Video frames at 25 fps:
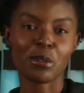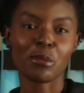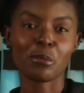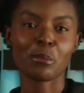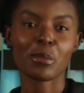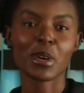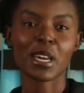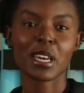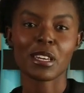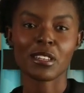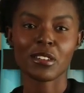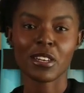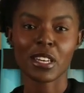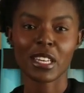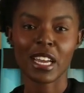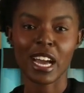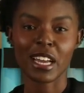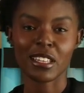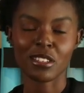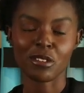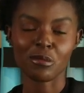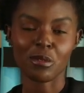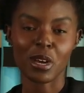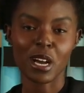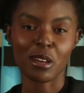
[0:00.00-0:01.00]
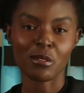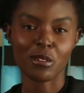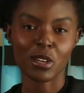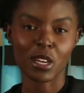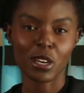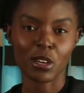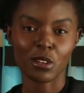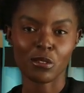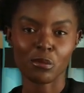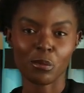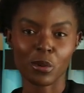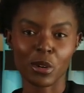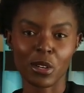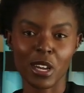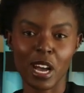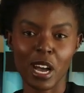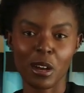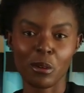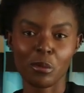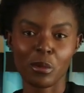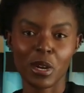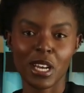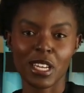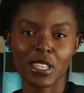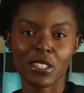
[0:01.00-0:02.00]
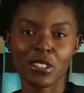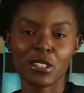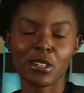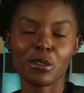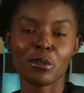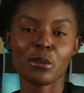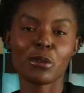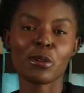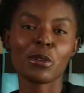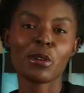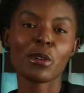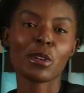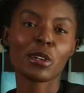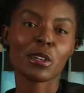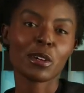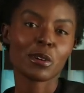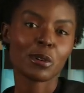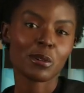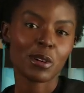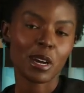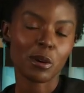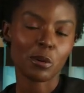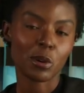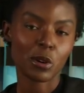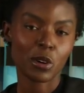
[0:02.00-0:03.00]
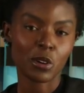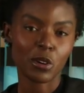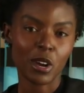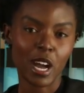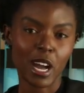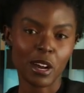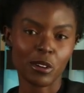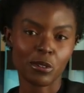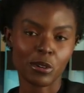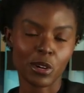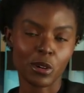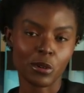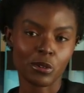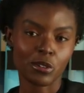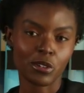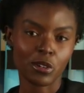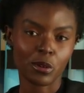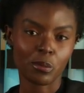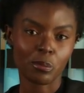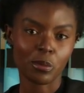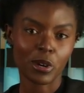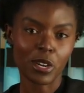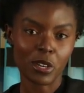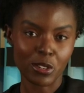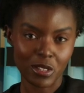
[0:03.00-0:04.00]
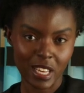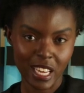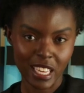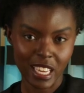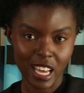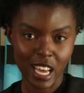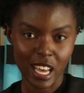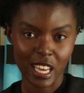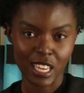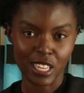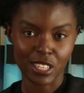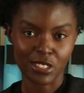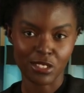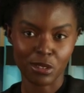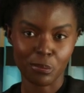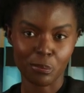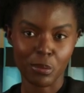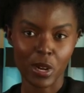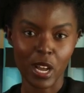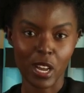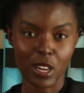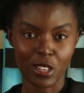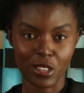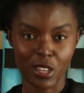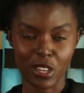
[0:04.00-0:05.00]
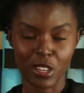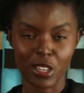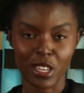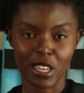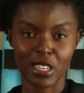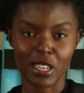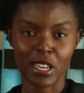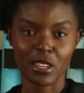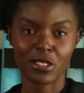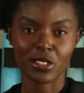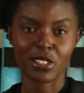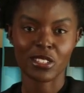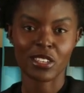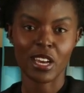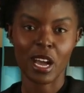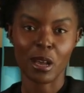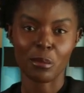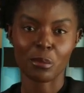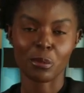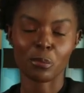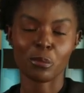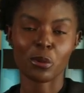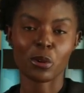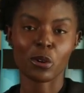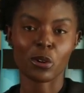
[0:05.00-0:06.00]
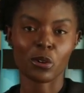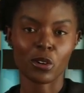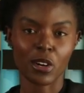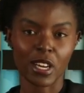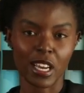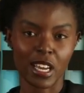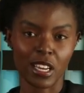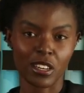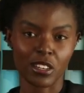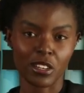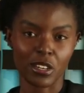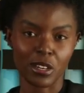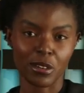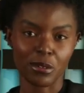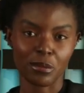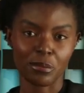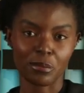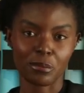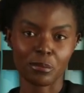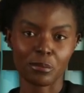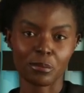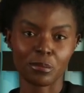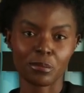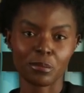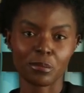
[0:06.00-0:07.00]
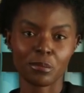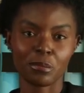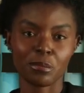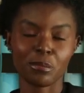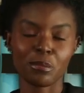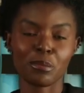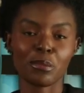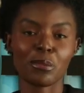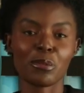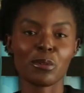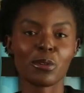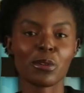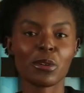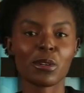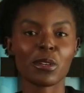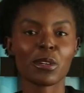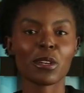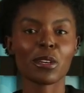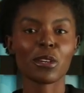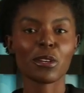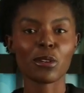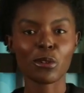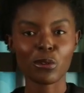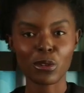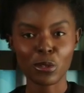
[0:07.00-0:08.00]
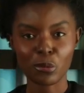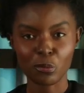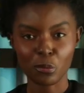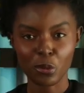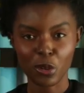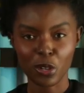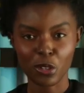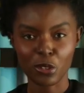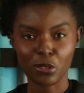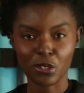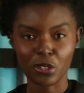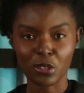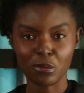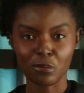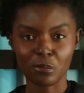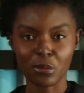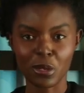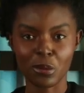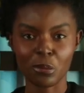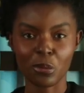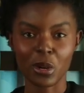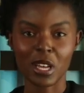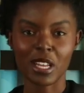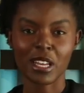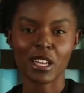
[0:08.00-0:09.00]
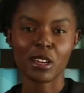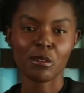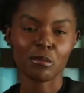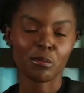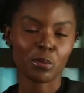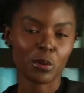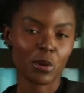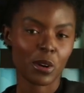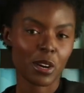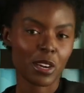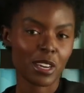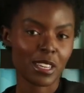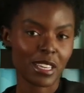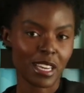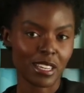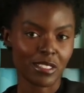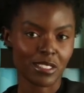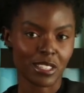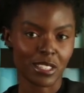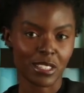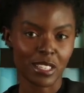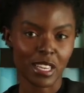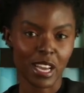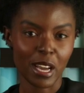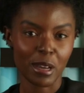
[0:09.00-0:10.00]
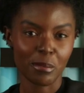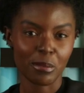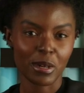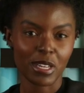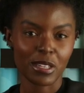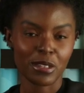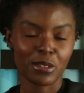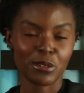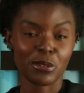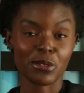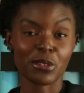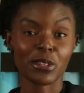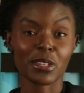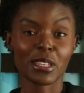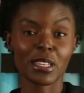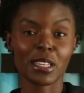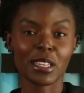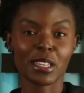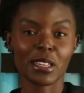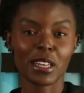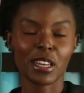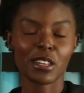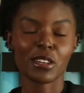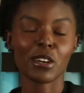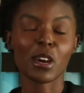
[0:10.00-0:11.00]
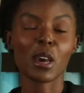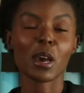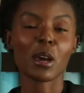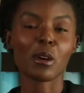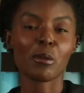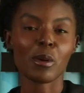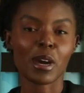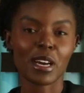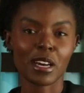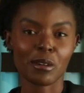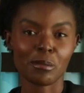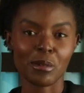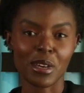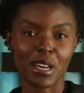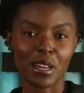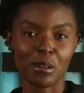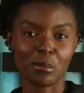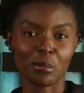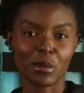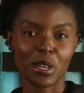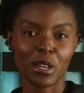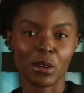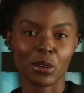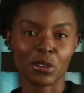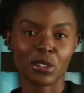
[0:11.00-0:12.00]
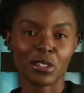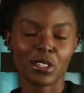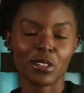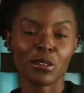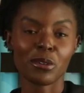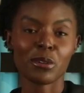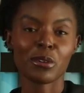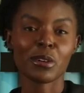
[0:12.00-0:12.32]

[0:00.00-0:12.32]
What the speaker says: Because the next 5 years will not wait. They will crown those who wield AI as a partner in unstoppable creation. The world you've been waiting for isn't coming. It's already being built.